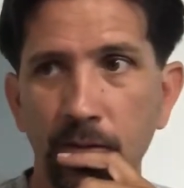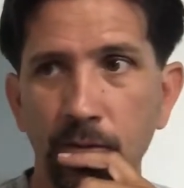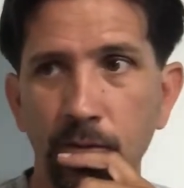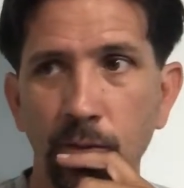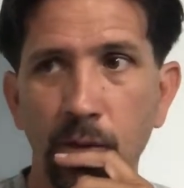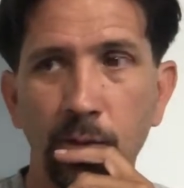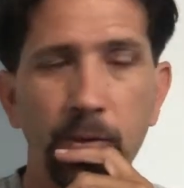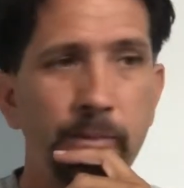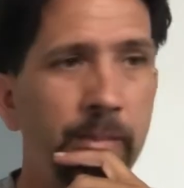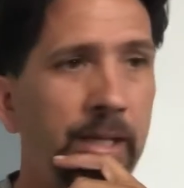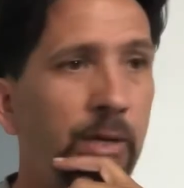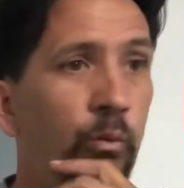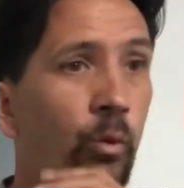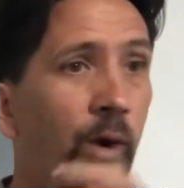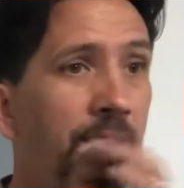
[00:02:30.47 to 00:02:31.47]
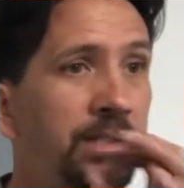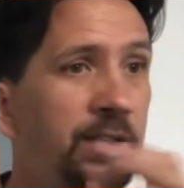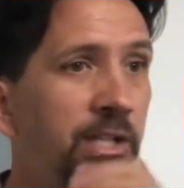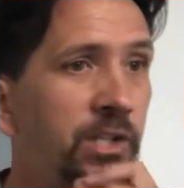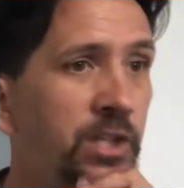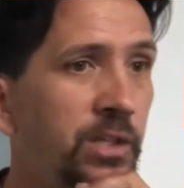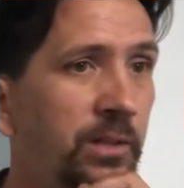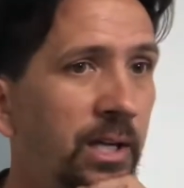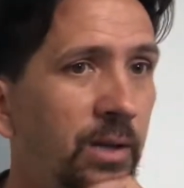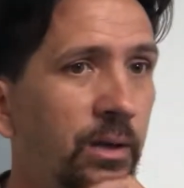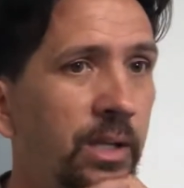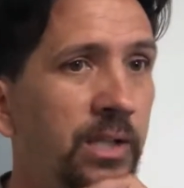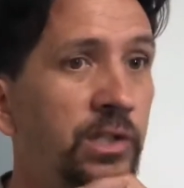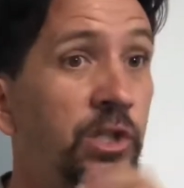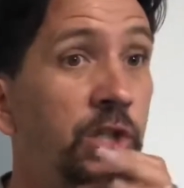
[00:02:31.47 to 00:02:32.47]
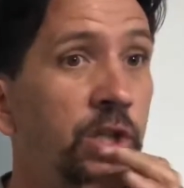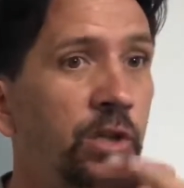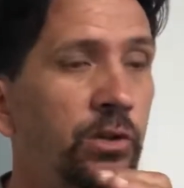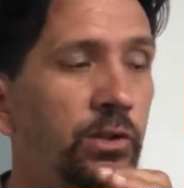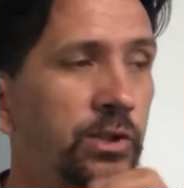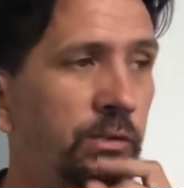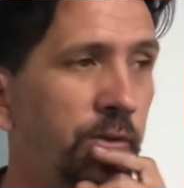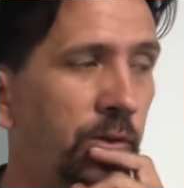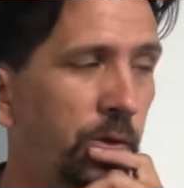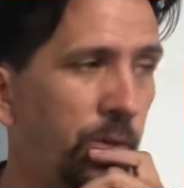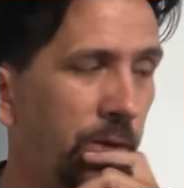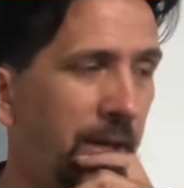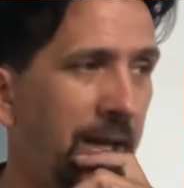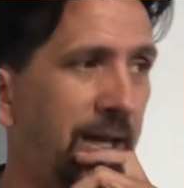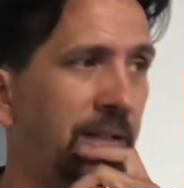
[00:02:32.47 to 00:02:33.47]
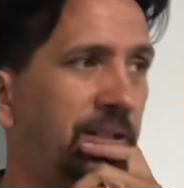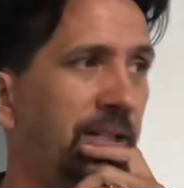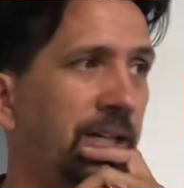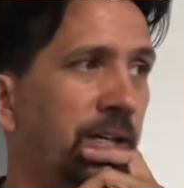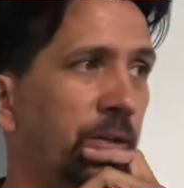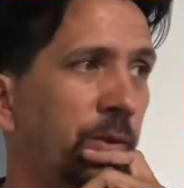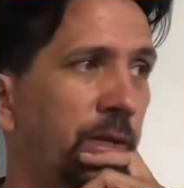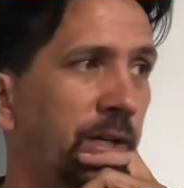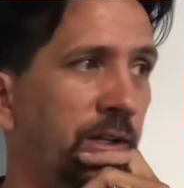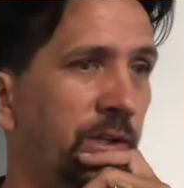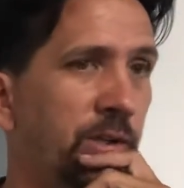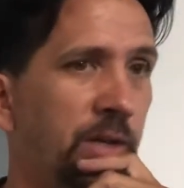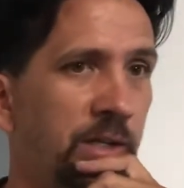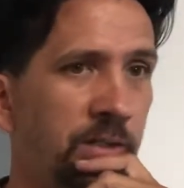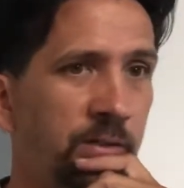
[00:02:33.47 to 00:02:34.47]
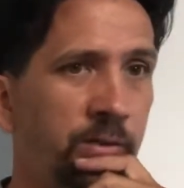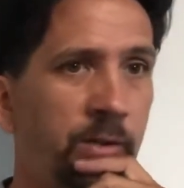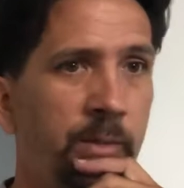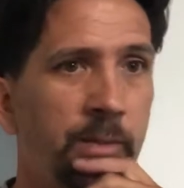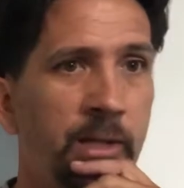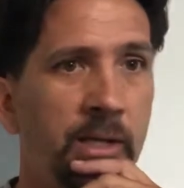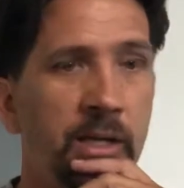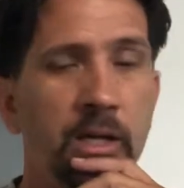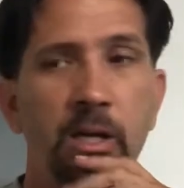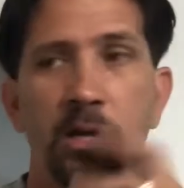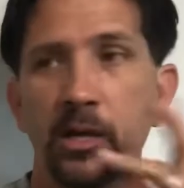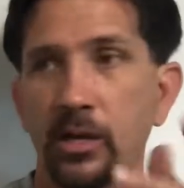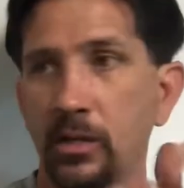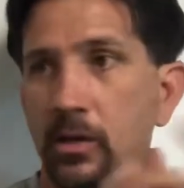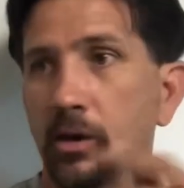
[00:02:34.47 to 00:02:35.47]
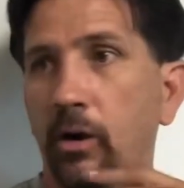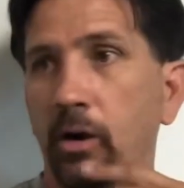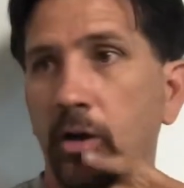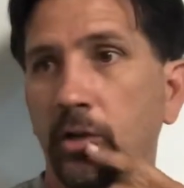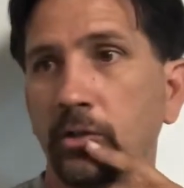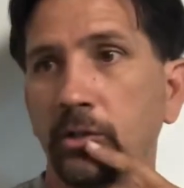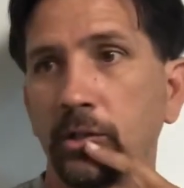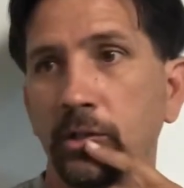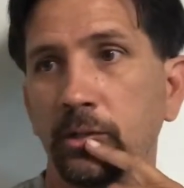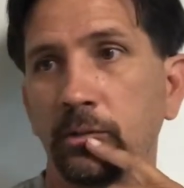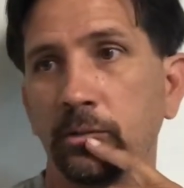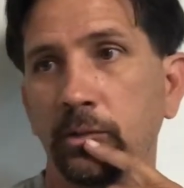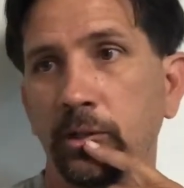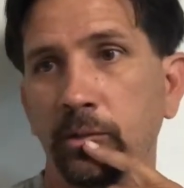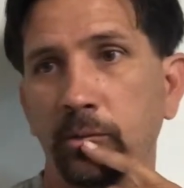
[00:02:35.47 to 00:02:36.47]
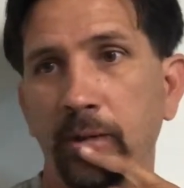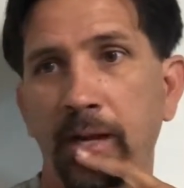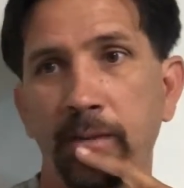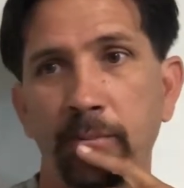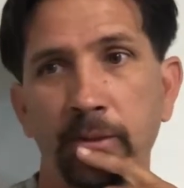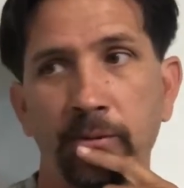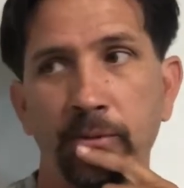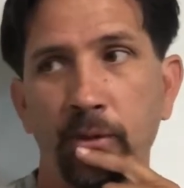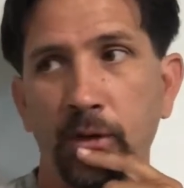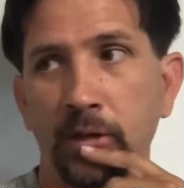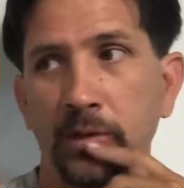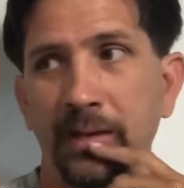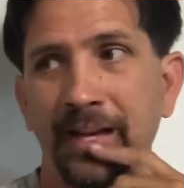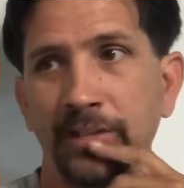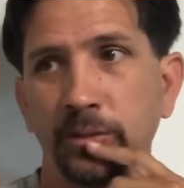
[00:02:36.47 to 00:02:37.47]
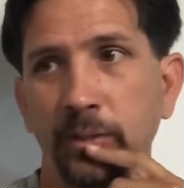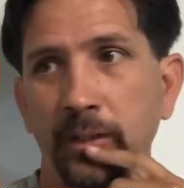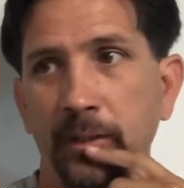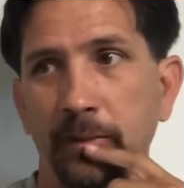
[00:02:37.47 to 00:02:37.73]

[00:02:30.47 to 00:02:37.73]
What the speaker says: What would be one tissue that is used for ACL reconstruction from the article you read before last week?